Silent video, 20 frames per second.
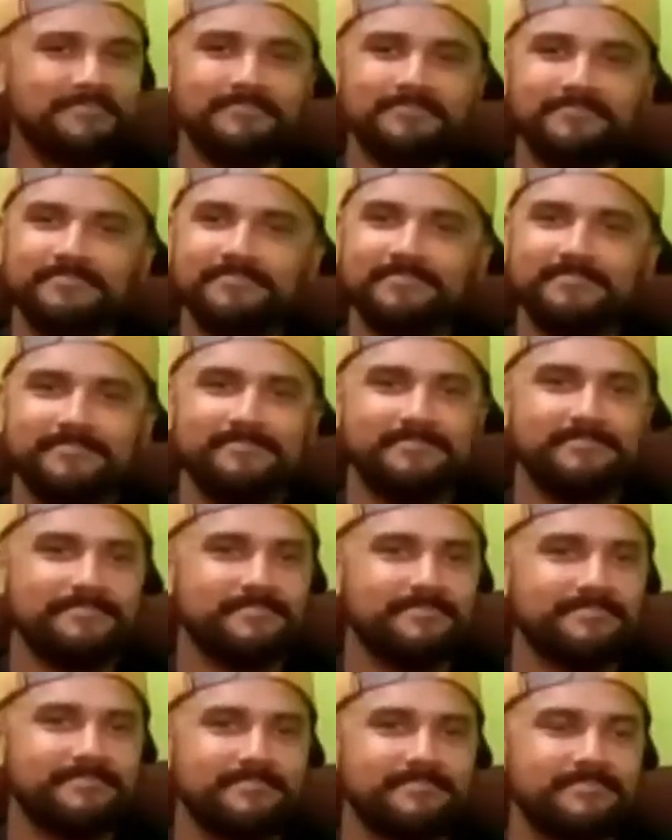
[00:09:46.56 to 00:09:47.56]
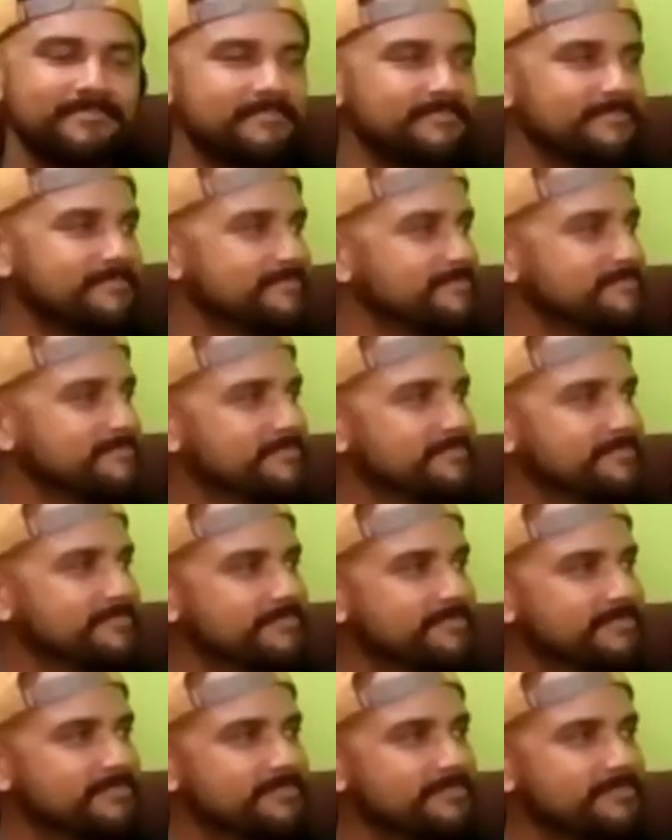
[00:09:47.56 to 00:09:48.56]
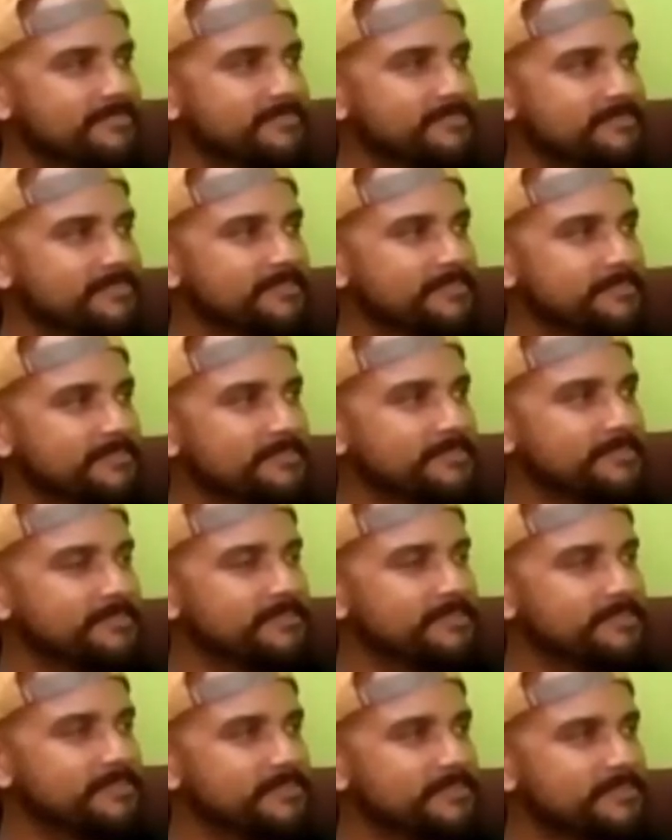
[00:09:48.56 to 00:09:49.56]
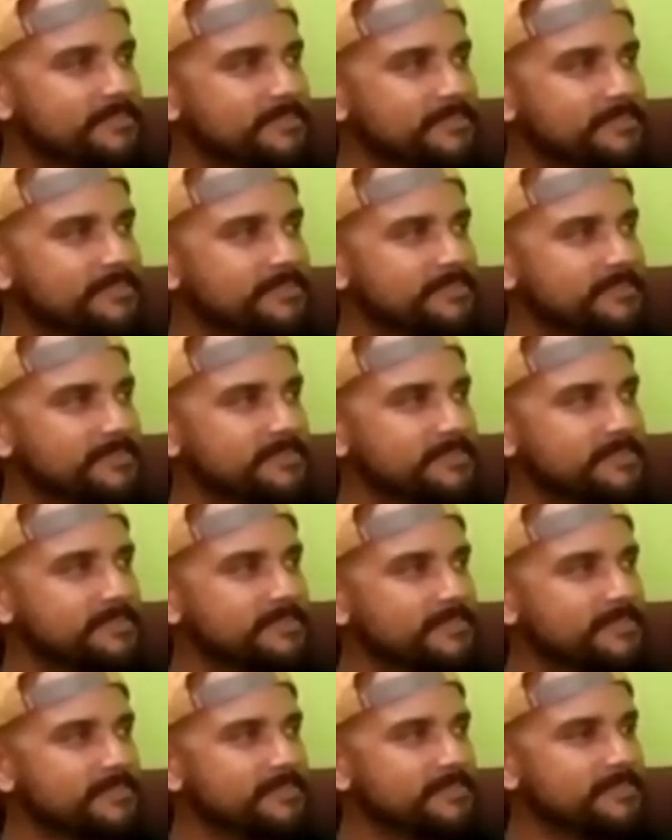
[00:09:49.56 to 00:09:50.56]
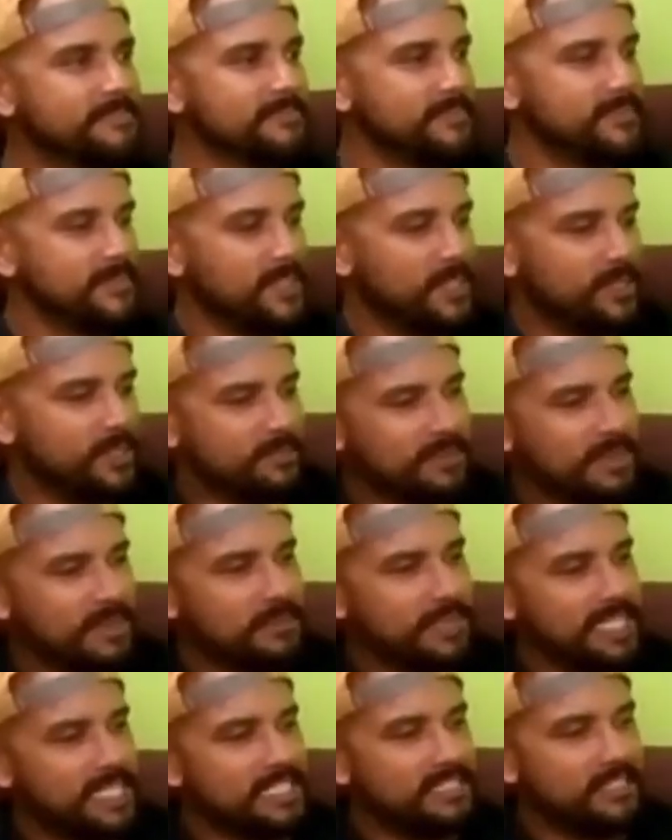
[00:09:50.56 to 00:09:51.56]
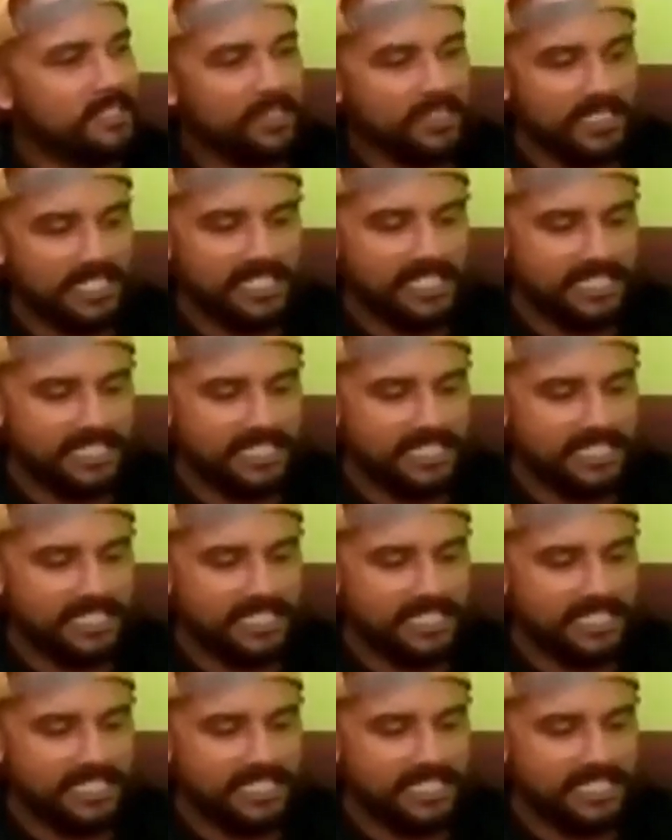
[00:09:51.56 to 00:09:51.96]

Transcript: (not speaking)